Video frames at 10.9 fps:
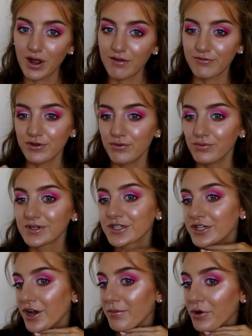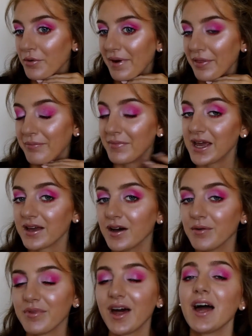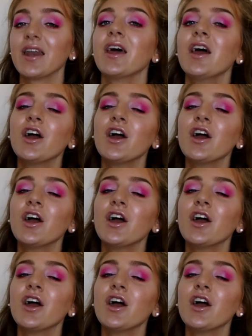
if you want to know more about the makeup then